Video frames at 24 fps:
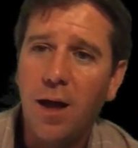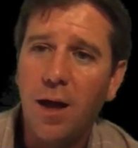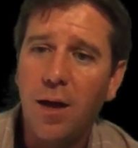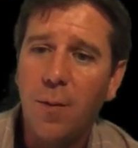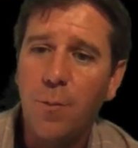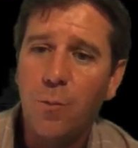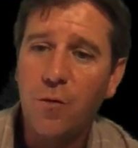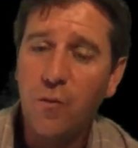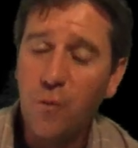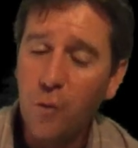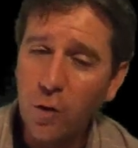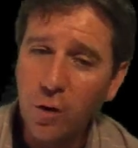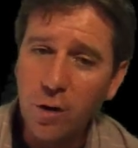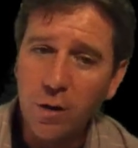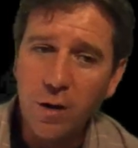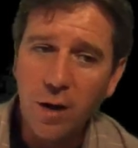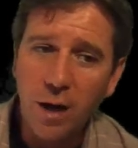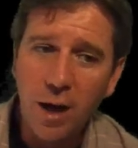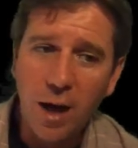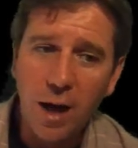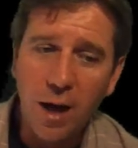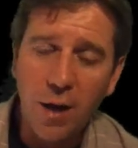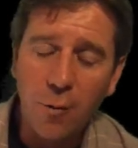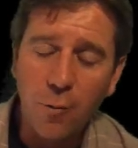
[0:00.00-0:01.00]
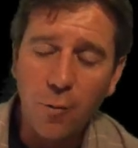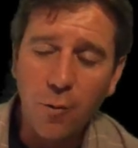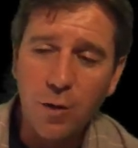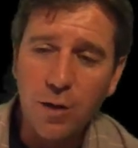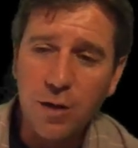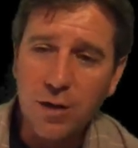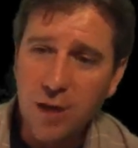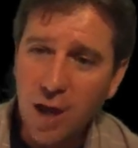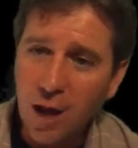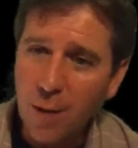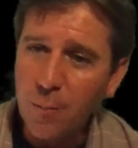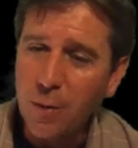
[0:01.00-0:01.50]
before we
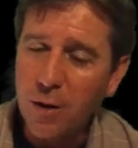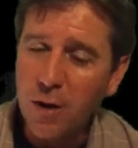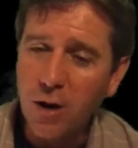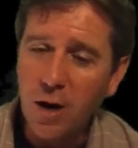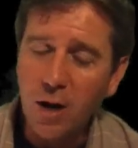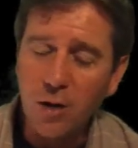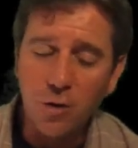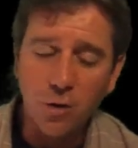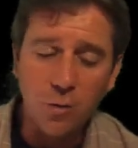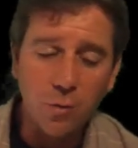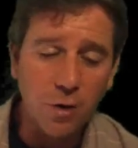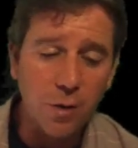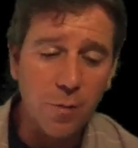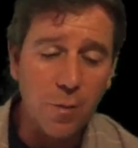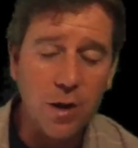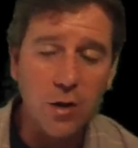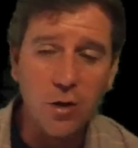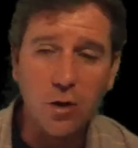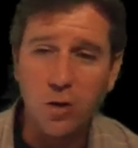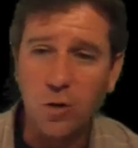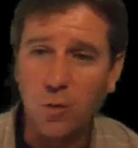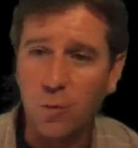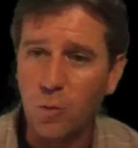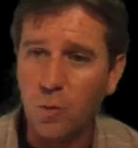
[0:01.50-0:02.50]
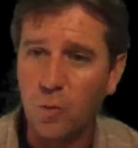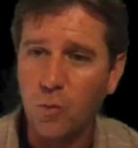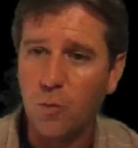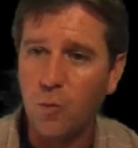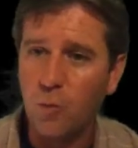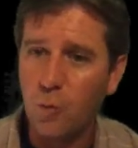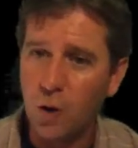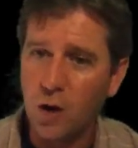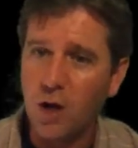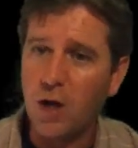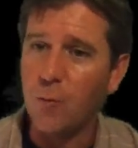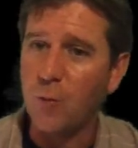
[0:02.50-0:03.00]
stop here, I just want to mention,
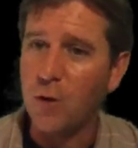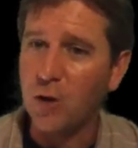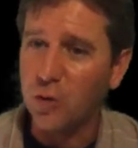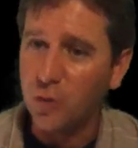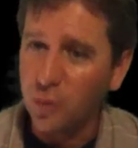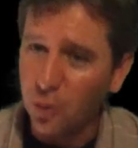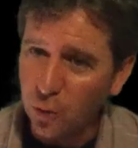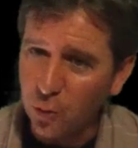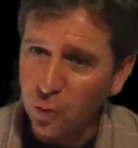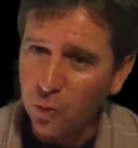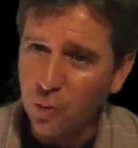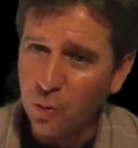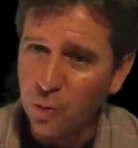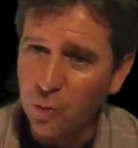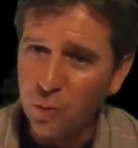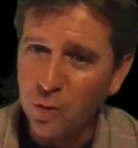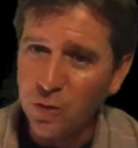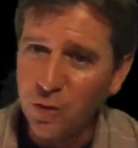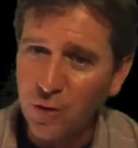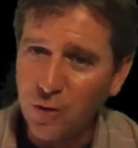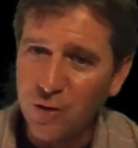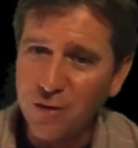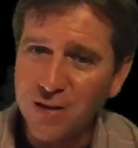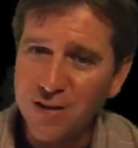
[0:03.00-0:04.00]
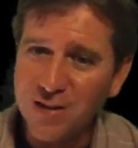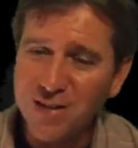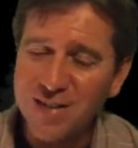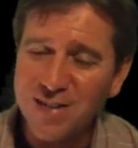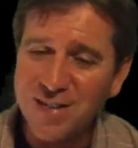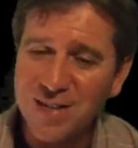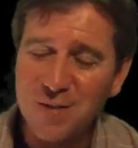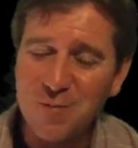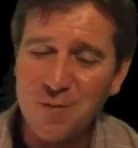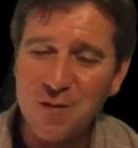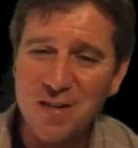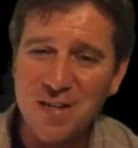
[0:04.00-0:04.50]
what can we do with all this
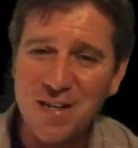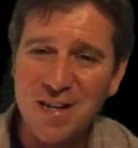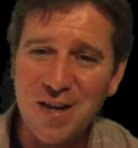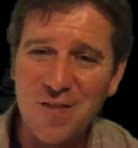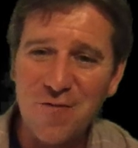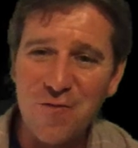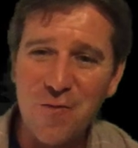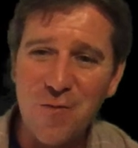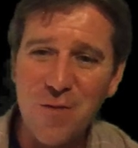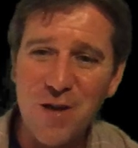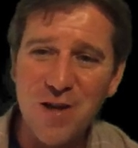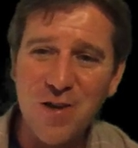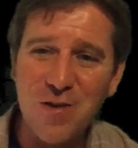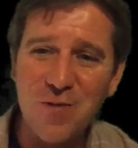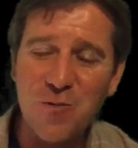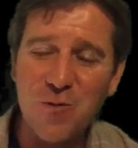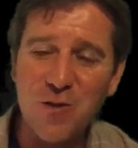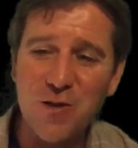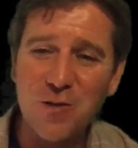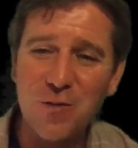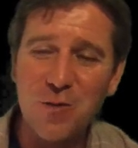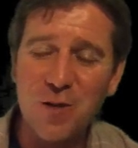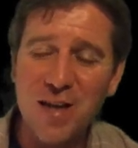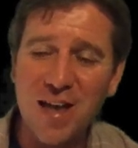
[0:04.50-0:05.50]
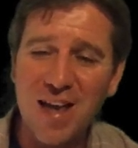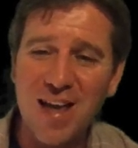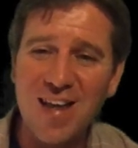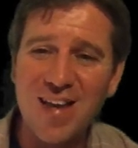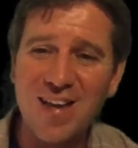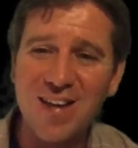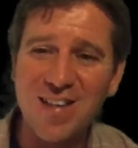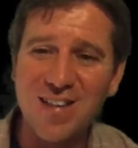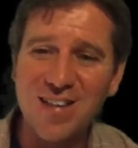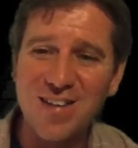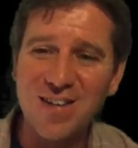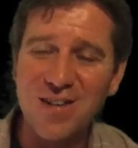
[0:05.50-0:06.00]
sequencing information once we get
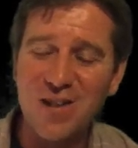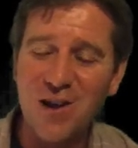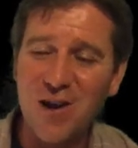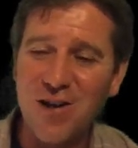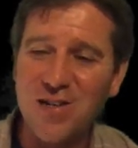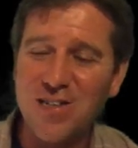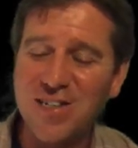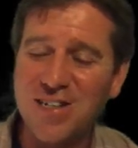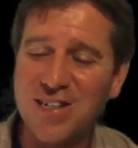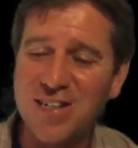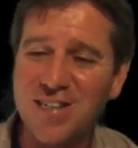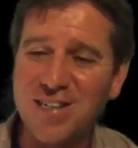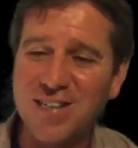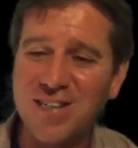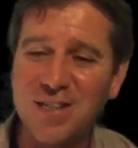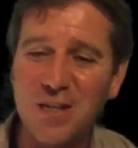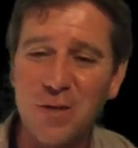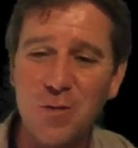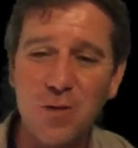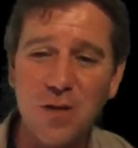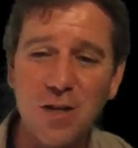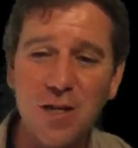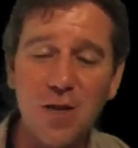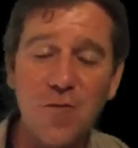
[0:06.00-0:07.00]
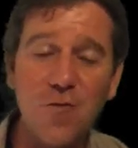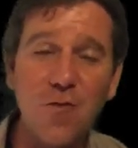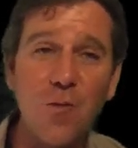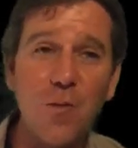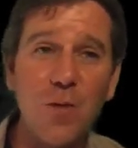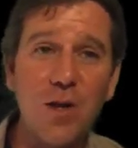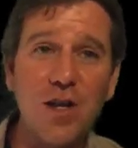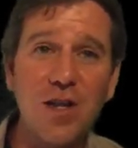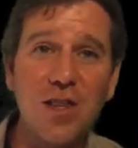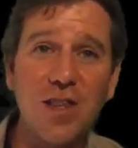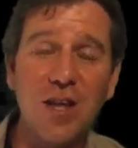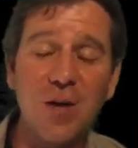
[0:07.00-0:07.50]
it, this large-scale sequencing
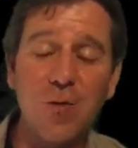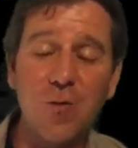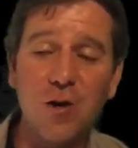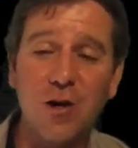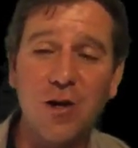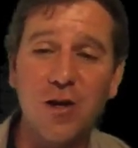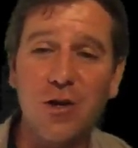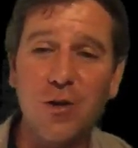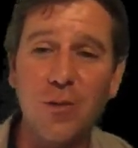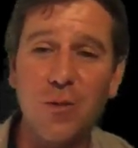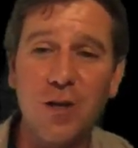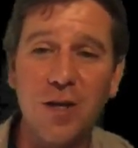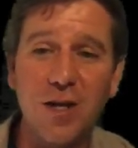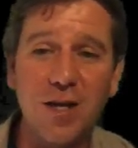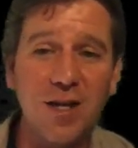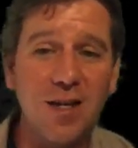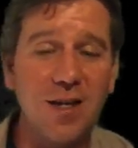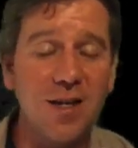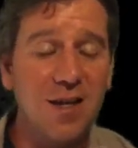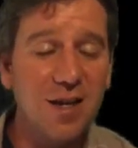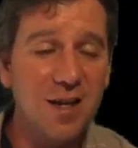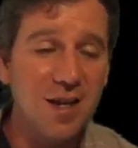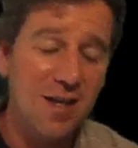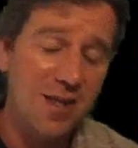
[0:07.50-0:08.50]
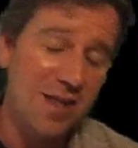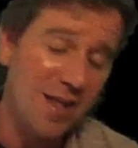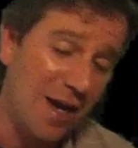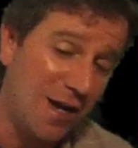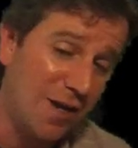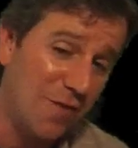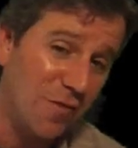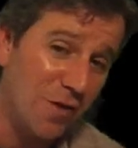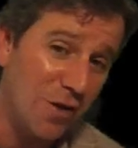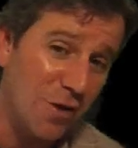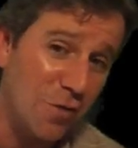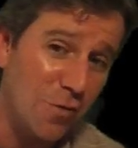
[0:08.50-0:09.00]
information that we're accumulating.
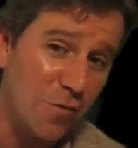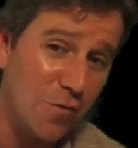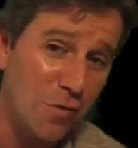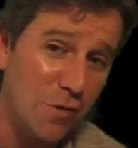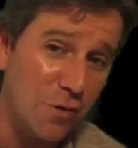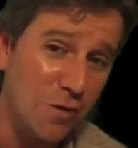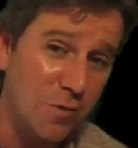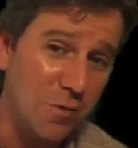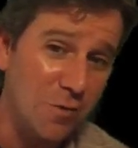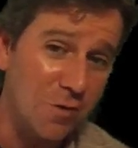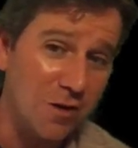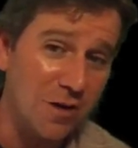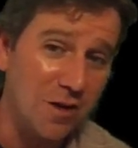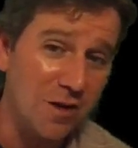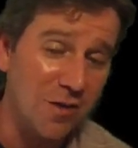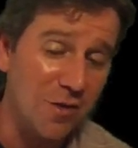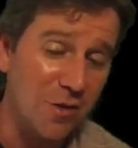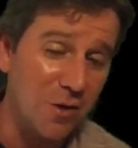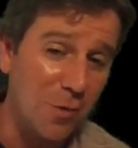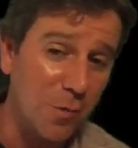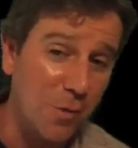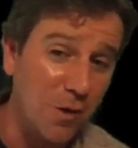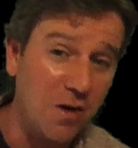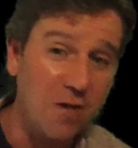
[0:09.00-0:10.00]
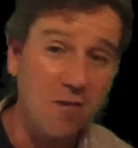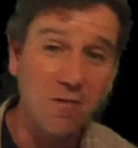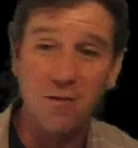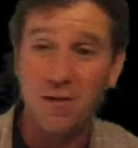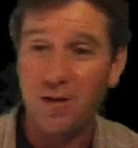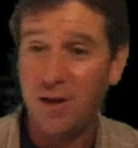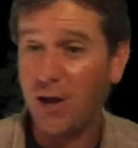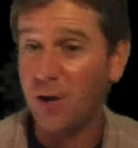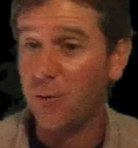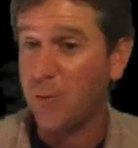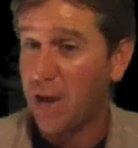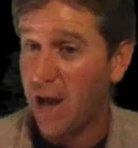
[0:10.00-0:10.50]
Next video, of course, we're going to talk about
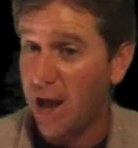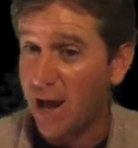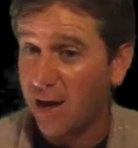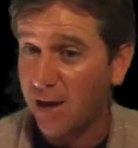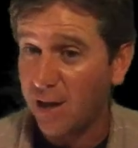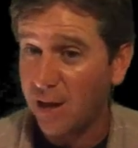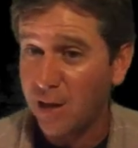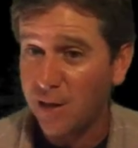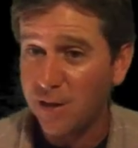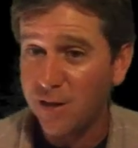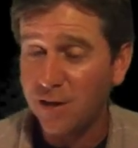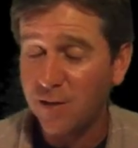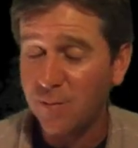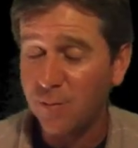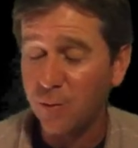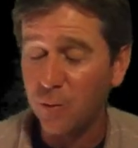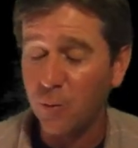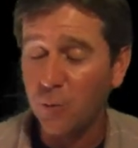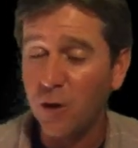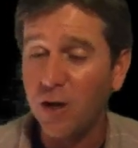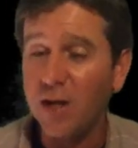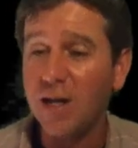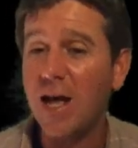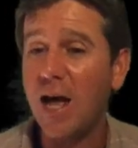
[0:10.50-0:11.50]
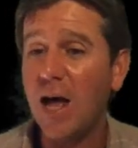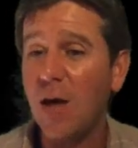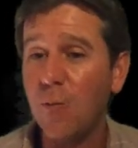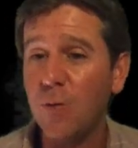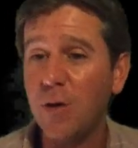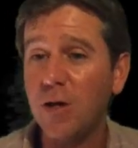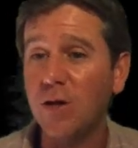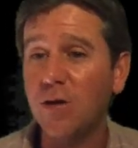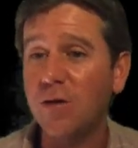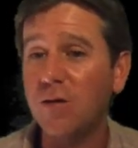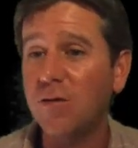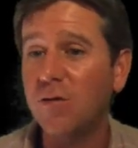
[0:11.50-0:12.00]
how do we analyze it, but what can
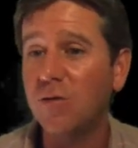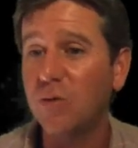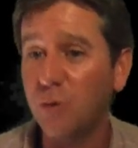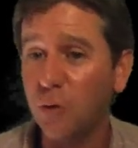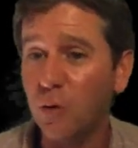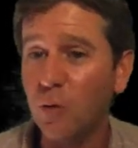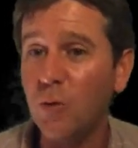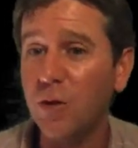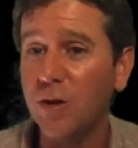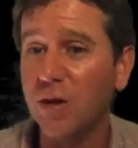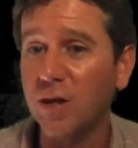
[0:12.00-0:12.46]
we do with